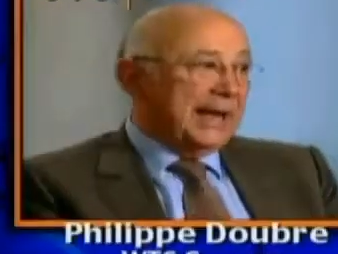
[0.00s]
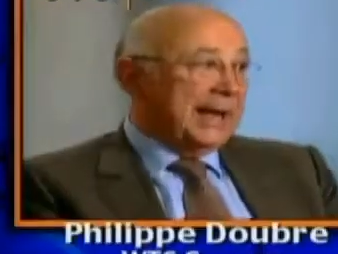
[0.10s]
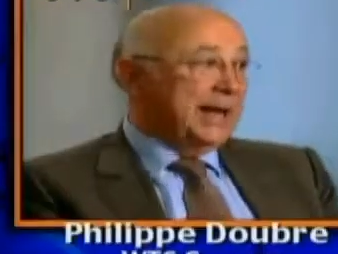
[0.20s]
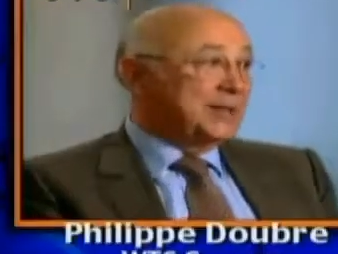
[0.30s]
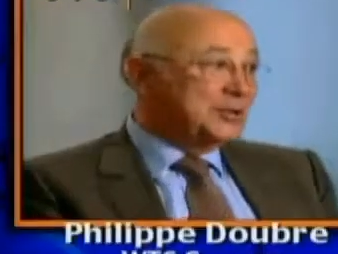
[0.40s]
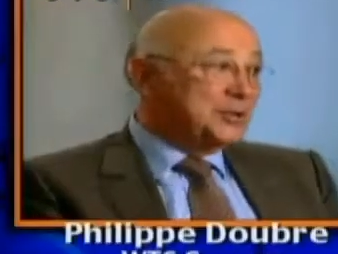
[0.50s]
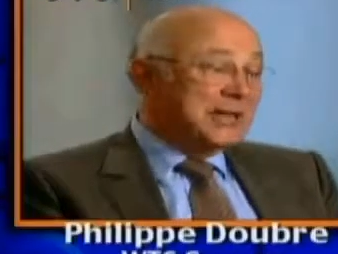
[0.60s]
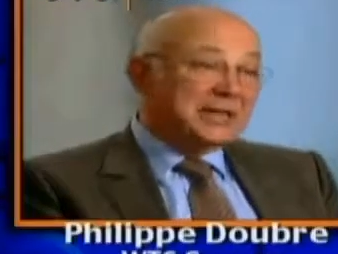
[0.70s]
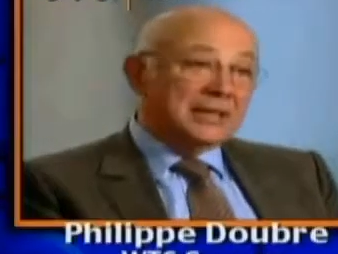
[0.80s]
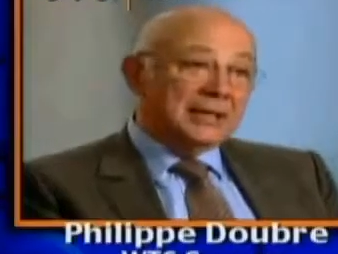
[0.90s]
And today,
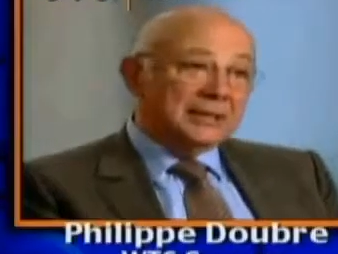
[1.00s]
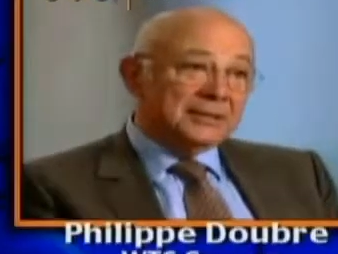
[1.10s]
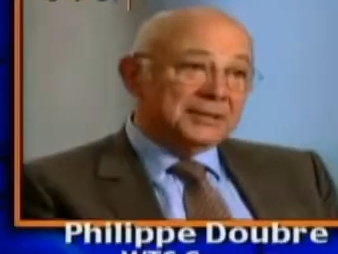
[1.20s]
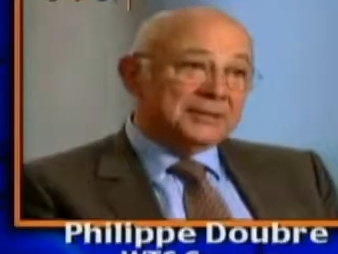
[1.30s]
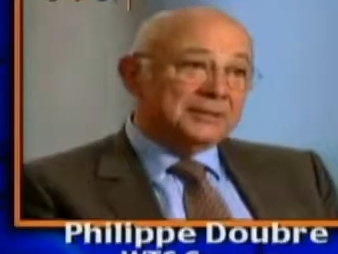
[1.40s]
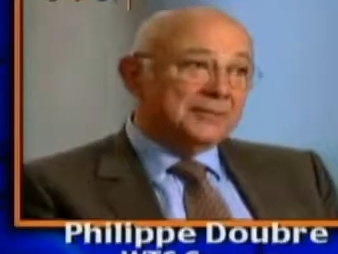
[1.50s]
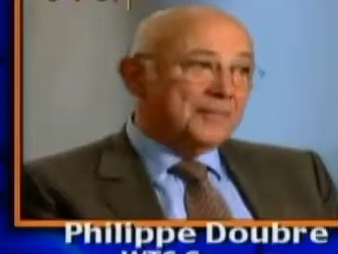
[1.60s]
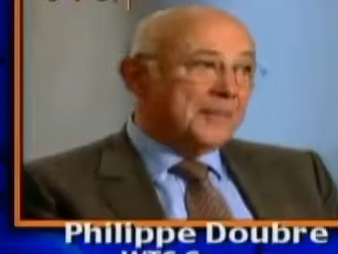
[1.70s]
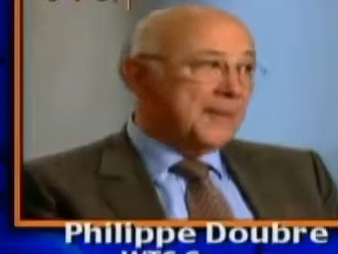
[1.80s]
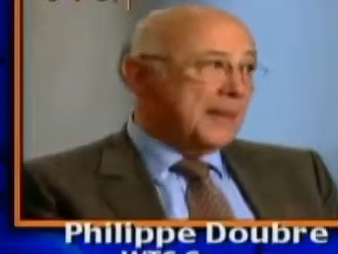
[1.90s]
tenants
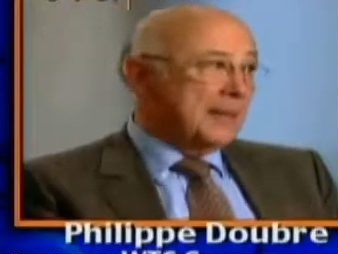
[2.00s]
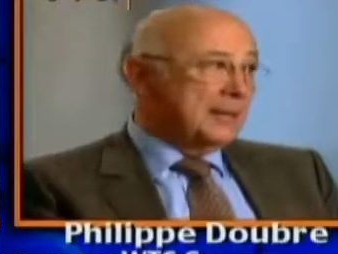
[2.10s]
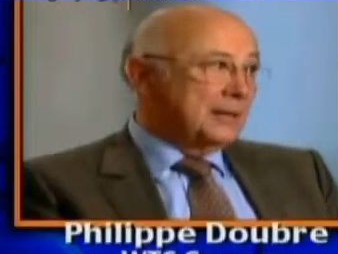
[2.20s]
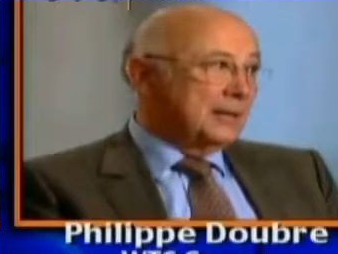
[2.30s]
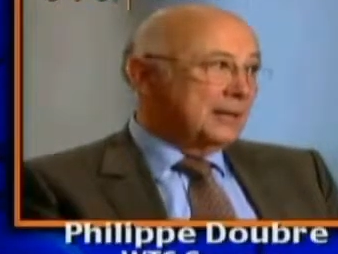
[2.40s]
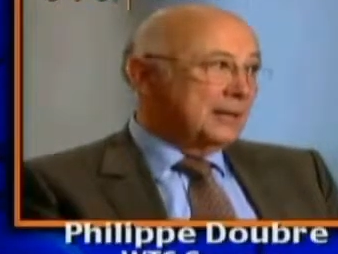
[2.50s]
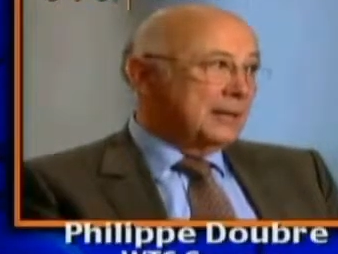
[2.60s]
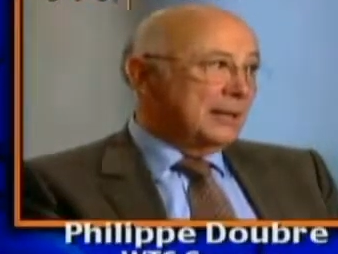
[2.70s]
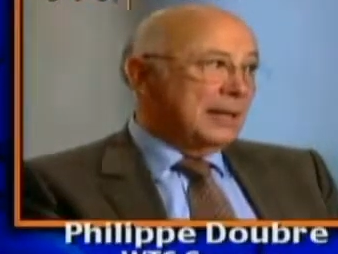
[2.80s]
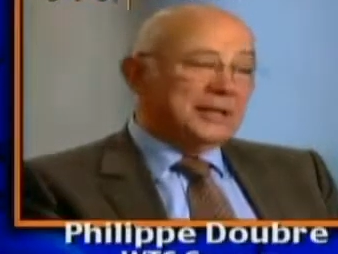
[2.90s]

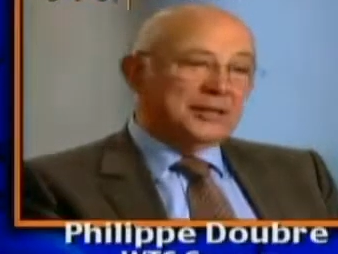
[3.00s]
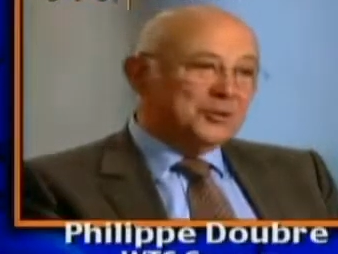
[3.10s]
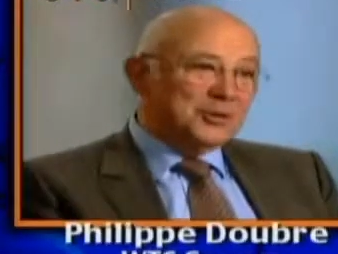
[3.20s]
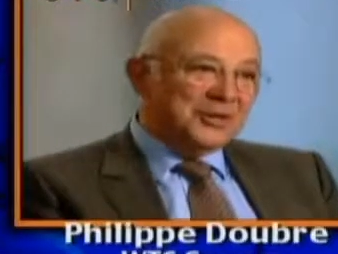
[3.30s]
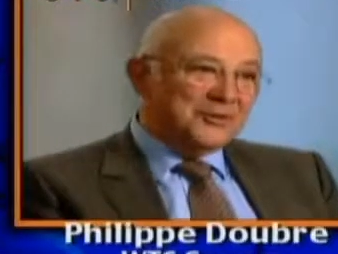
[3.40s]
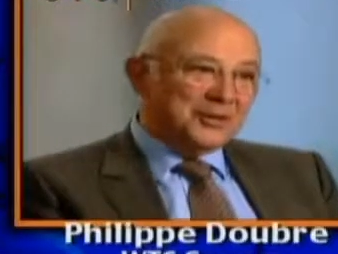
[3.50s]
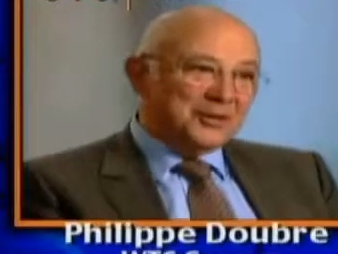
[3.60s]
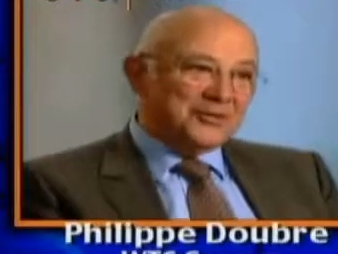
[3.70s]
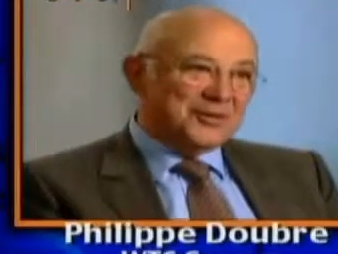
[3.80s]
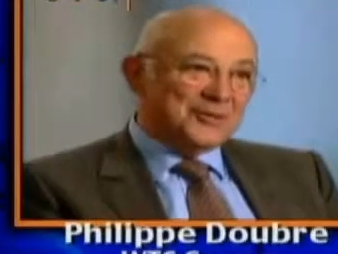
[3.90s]
are not looking for
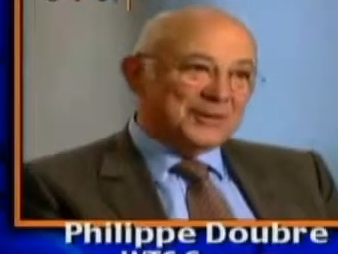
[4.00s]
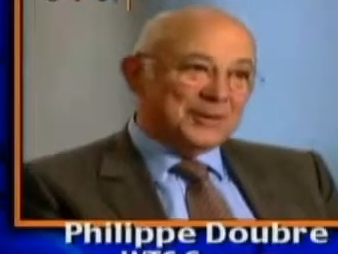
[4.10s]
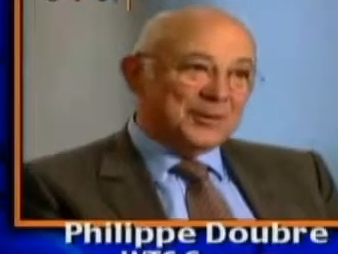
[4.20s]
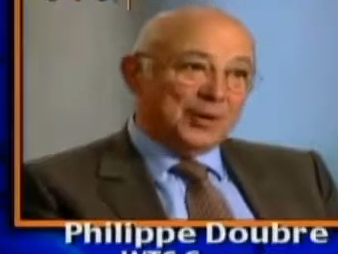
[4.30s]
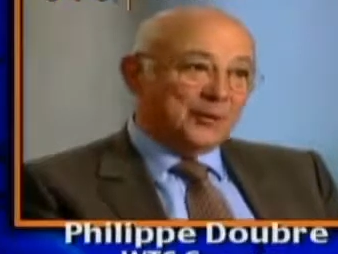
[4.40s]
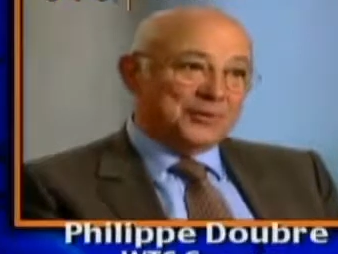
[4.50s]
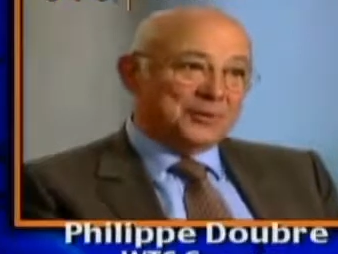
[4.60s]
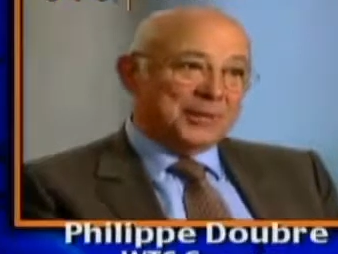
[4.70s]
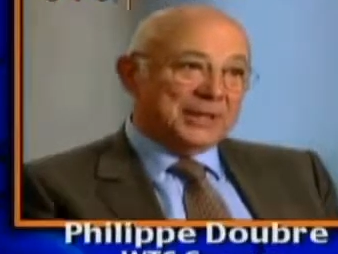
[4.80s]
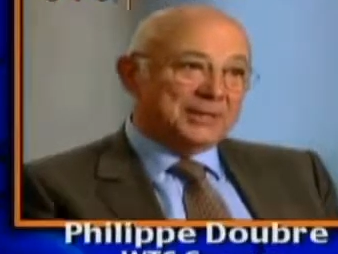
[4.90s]
office
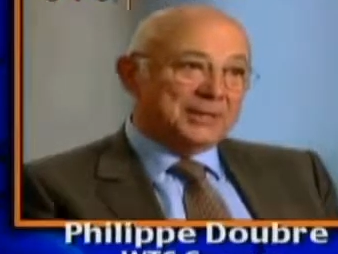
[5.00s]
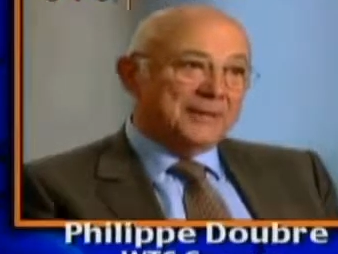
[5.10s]
space.